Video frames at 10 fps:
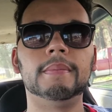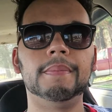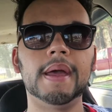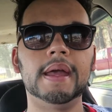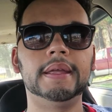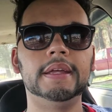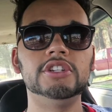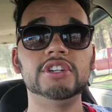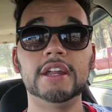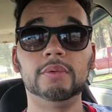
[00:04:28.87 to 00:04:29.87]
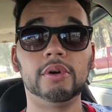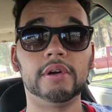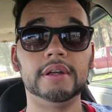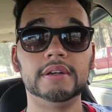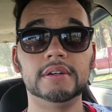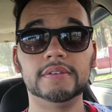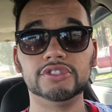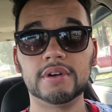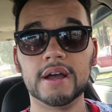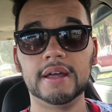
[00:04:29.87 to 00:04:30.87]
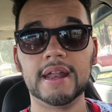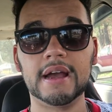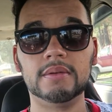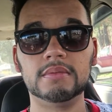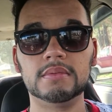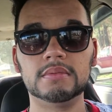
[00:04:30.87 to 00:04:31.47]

back in January of trying out